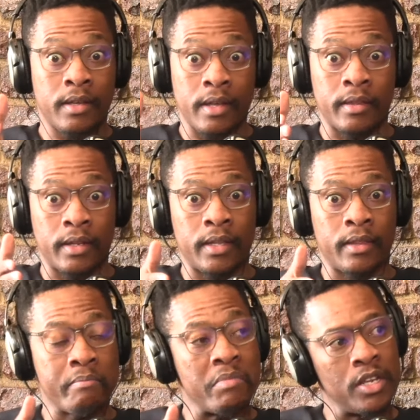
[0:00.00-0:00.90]
in in the
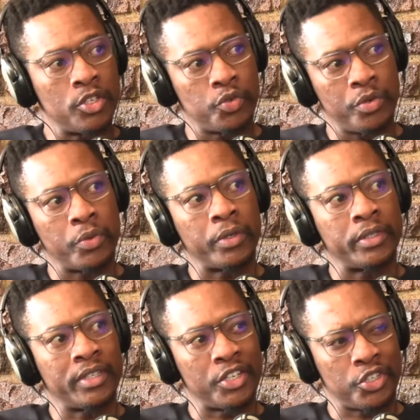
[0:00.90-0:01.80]
ministry world,
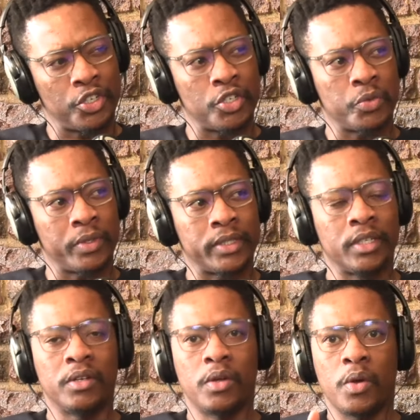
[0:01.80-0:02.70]
yeah. the church world?
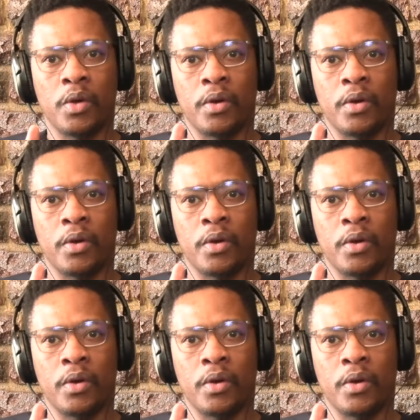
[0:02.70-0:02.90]
Mm.